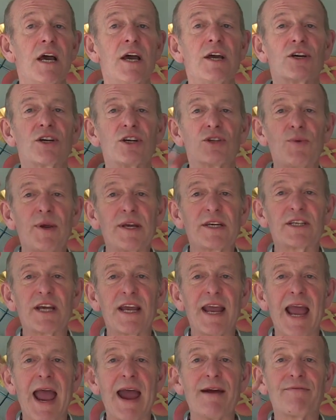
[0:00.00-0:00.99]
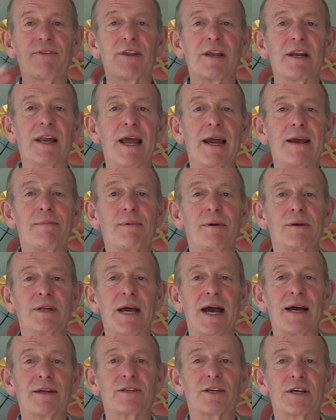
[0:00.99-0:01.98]
because we can see everything
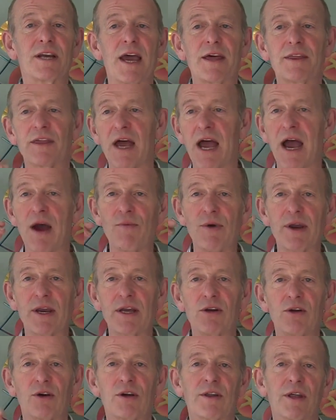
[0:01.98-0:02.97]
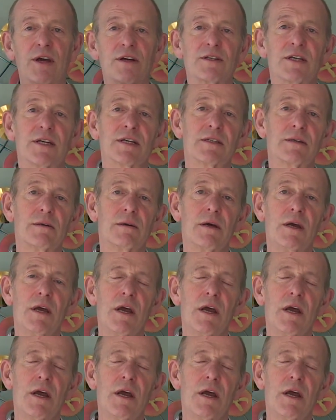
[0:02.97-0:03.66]
labelled out together and we can look at those things.